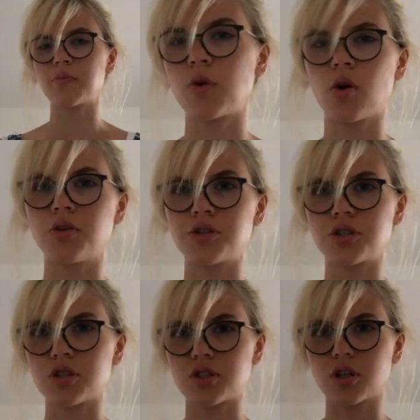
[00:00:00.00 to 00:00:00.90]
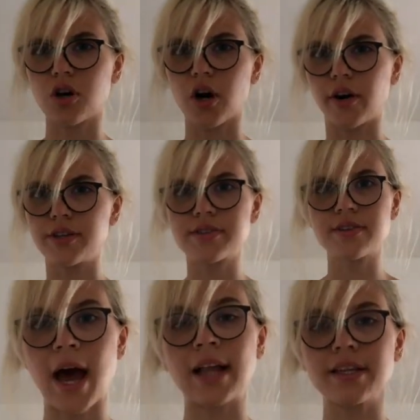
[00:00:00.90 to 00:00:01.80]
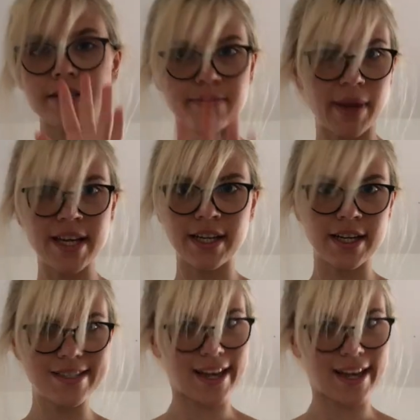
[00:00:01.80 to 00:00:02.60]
beyond just the cards. I'll explain in a